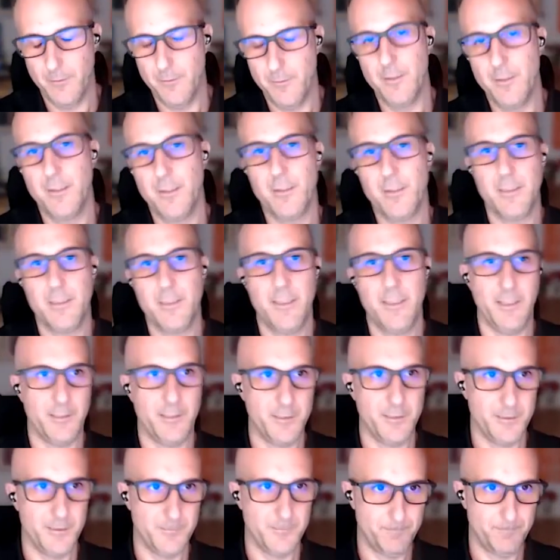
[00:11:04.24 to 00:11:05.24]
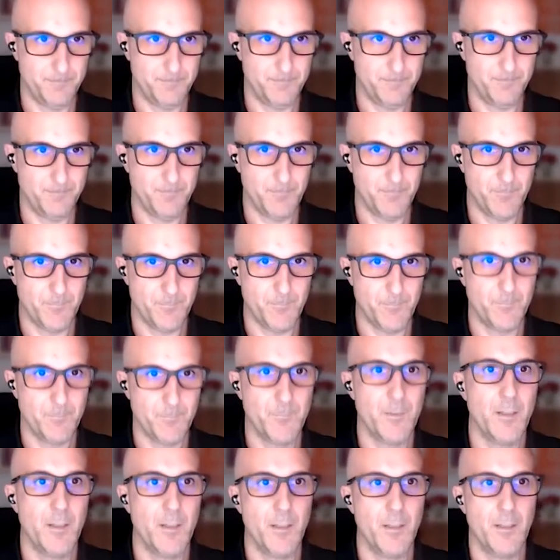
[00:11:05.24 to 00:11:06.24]
stage.
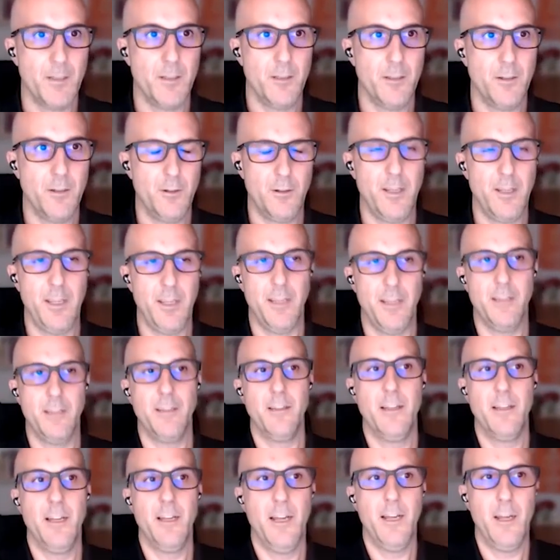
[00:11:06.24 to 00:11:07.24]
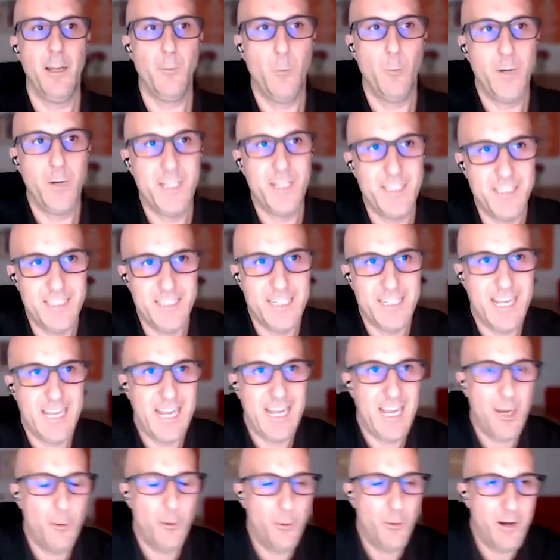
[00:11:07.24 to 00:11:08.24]
Okay, and what is
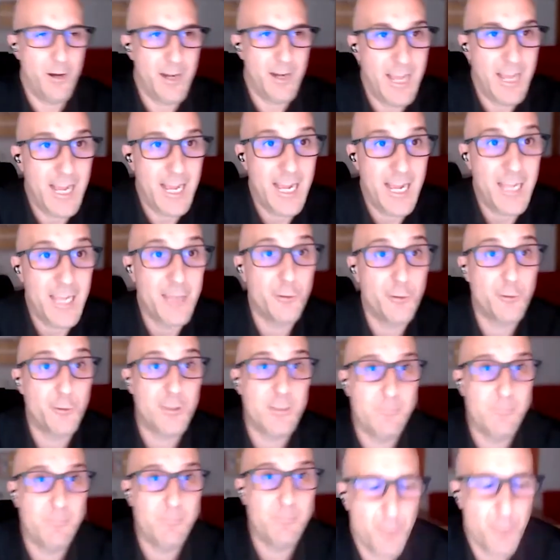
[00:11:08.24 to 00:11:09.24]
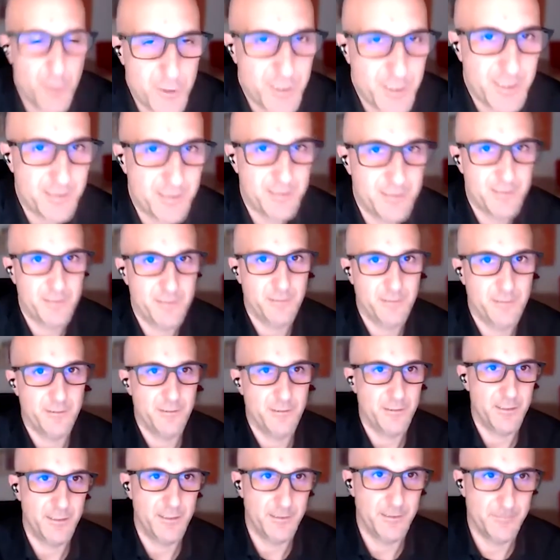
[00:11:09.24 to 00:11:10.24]
our IoT project
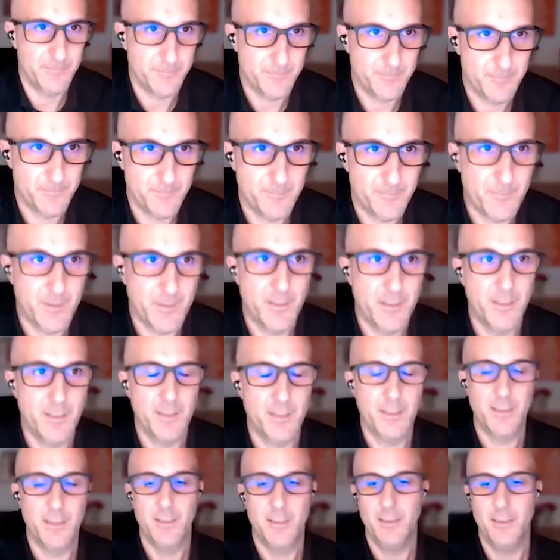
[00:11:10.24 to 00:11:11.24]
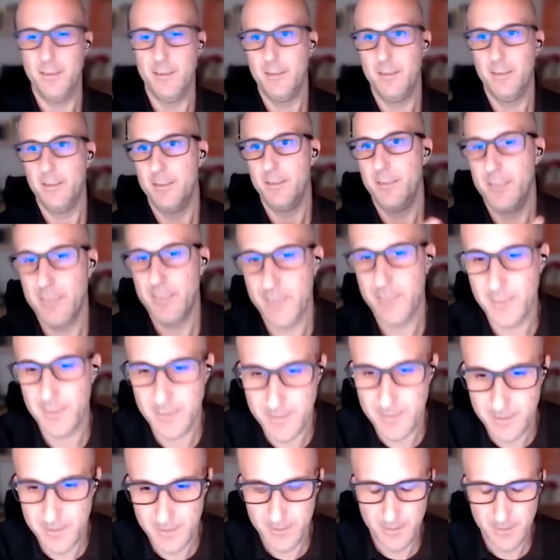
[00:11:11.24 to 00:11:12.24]
uncertainty? This
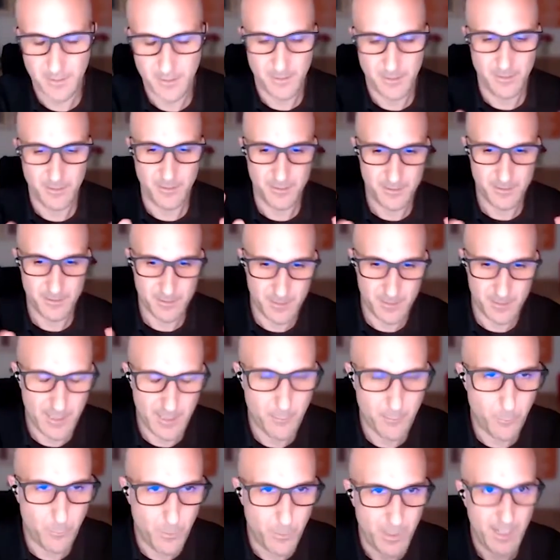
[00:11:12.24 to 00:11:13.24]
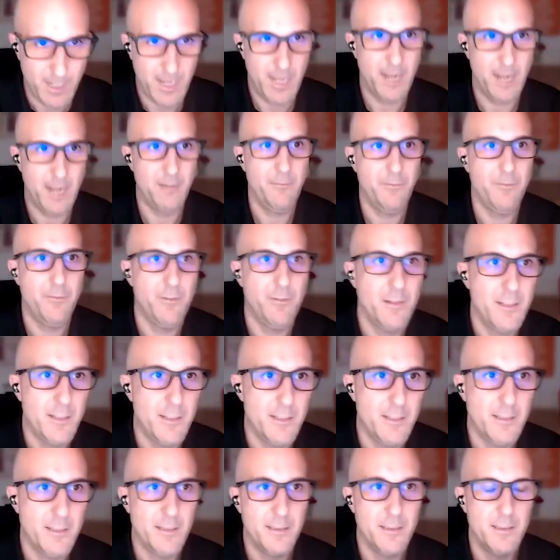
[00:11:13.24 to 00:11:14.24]
is, in this slide, we have
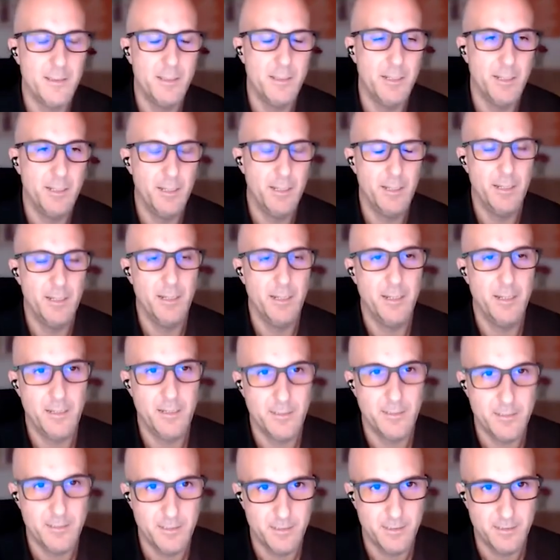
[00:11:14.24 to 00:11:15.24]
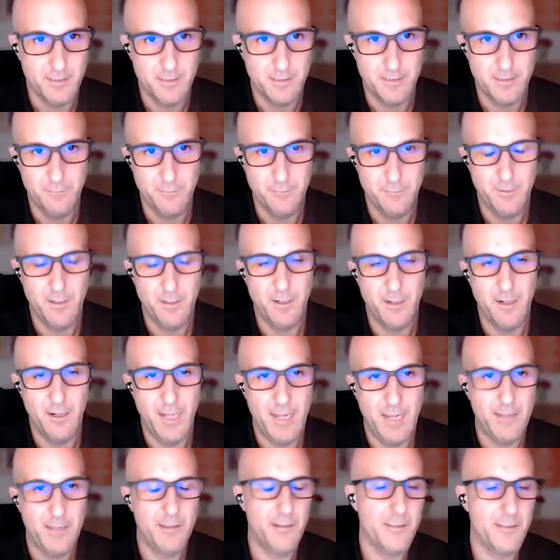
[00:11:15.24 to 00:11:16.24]
the different
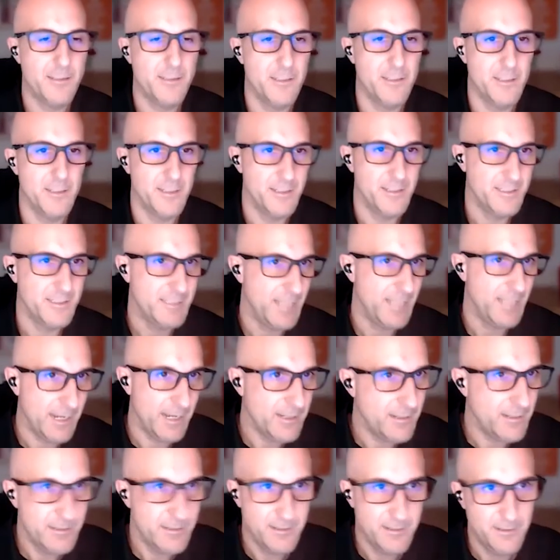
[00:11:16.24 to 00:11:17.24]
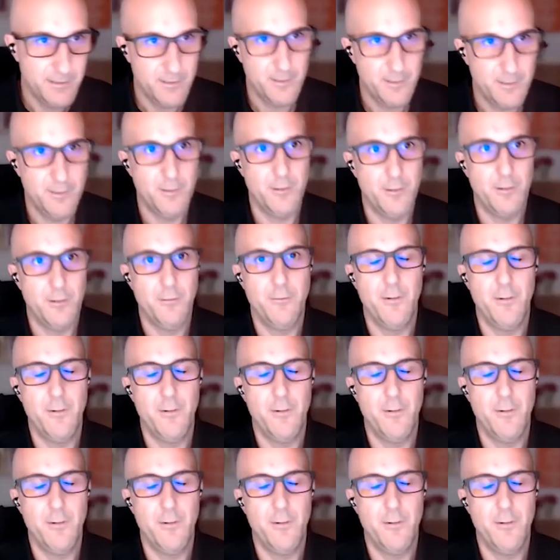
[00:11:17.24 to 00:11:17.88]
layers, the stack of